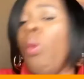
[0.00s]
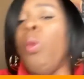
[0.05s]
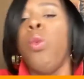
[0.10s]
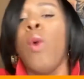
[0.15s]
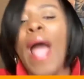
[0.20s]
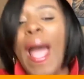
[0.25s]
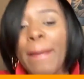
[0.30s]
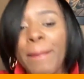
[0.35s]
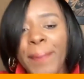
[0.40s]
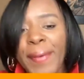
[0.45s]

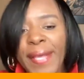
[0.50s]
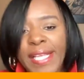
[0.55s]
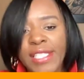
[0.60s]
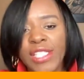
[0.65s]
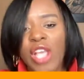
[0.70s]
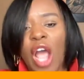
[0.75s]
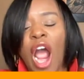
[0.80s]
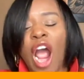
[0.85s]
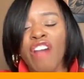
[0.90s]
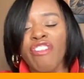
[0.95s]
weapons
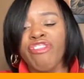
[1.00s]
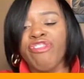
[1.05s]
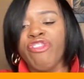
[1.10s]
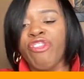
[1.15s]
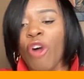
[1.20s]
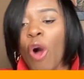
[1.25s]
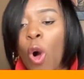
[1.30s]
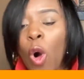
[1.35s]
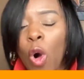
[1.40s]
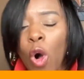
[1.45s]
are
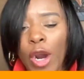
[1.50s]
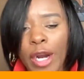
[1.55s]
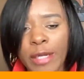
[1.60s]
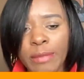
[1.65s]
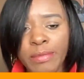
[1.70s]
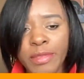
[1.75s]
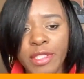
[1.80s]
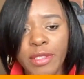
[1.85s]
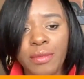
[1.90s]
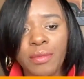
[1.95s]

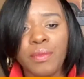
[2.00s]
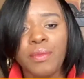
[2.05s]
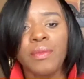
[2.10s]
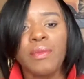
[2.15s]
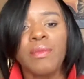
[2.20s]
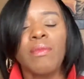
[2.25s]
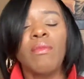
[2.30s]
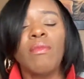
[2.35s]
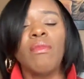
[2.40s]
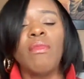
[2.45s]
formed
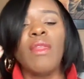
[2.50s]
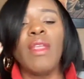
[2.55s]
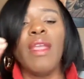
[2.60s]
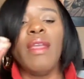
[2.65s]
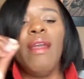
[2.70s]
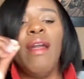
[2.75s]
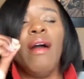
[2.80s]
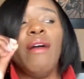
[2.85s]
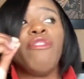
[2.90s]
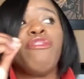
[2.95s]

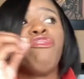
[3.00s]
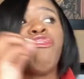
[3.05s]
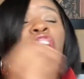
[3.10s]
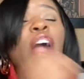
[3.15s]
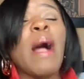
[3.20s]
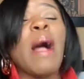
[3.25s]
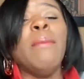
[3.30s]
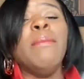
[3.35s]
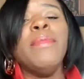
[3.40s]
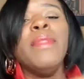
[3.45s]

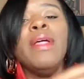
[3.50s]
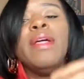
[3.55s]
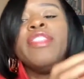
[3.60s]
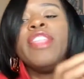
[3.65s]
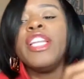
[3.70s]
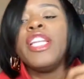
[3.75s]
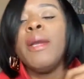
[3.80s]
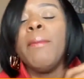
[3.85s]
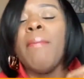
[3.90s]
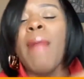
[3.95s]
from the
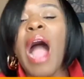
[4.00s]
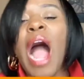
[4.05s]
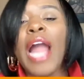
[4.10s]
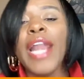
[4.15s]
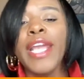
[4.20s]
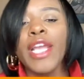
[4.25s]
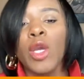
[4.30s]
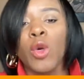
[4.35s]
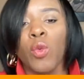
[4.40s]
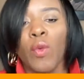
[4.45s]

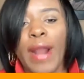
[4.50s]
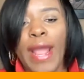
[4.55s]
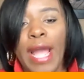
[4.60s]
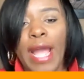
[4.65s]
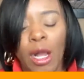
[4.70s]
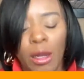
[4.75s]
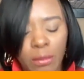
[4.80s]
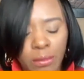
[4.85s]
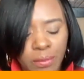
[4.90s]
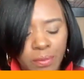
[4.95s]
demonic
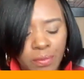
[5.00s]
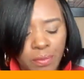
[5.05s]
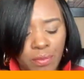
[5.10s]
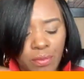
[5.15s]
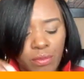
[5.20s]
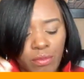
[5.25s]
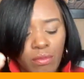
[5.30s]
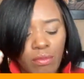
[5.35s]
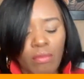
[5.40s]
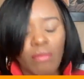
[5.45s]
realm,
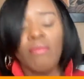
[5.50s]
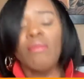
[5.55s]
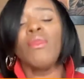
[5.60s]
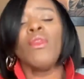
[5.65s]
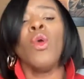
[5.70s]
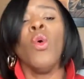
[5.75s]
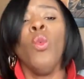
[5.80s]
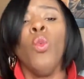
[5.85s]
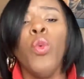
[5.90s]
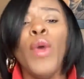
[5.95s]

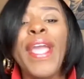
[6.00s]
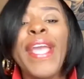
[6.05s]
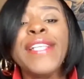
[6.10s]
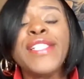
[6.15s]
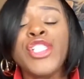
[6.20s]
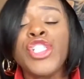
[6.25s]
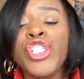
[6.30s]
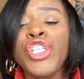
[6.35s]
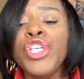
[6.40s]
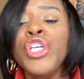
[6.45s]
we
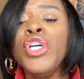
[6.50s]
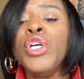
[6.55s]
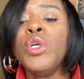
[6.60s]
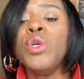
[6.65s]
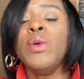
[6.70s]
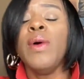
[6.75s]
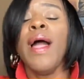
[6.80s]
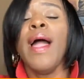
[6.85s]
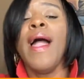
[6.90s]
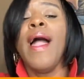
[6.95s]

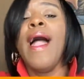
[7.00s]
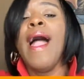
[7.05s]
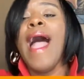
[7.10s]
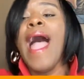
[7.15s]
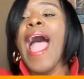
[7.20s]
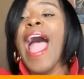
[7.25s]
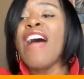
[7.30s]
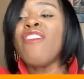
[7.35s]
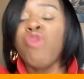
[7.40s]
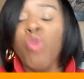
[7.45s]
too
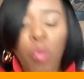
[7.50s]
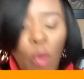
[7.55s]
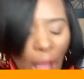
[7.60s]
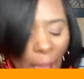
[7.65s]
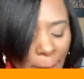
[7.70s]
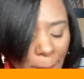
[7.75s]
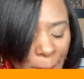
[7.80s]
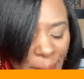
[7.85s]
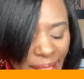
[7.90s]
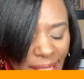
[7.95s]
have
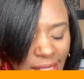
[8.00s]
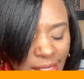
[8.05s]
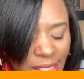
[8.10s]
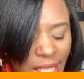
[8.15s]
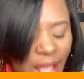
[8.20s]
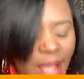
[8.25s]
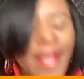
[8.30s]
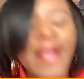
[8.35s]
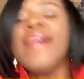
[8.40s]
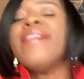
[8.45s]
weapons
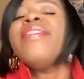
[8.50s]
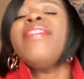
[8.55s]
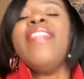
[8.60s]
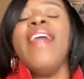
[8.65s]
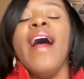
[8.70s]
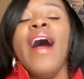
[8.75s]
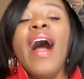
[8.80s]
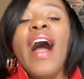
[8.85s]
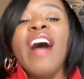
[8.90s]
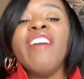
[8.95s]

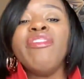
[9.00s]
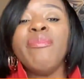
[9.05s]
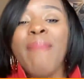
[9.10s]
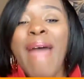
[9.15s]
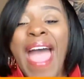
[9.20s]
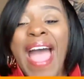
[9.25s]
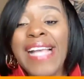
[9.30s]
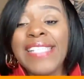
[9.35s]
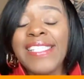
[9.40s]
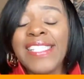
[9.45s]
of
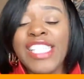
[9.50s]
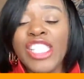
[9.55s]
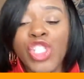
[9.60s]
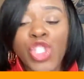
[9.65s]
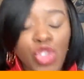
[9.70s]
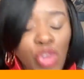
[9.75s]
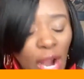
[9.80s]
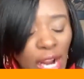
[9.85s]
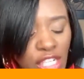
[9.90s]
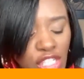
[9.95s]
mass
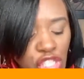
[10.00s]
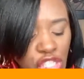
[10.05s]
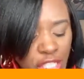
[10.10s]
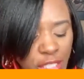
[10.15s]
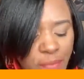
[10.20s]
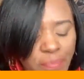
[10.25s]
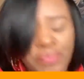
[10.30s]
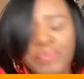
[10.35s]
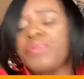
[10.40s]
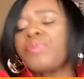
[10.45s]

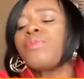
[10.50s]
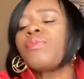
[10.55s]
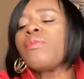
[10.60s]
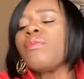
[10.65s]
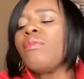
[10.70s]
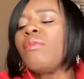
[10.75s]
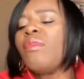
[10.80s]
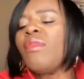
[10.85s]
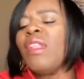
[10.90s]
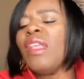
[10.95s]
destruction.
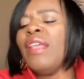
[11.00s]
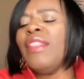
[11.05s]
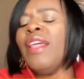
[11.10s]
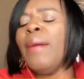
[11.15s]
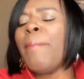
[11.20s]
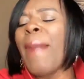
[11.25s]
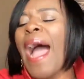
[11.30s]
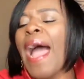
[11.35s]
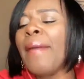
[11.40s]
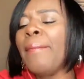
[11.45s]
The
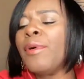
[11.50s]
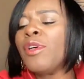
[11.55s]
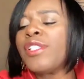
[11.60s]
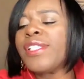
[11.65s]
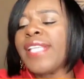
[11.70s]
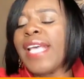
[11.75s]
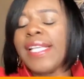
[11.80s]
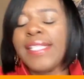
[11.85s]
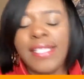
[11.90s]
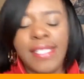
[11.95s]
Bible
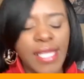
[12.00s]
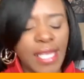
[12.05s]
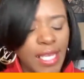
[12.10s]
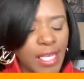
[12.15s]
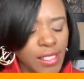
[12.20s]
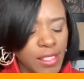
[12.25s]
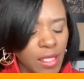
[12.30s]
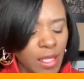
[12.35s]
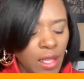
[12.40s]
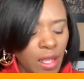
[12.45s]
says
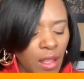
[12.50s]
this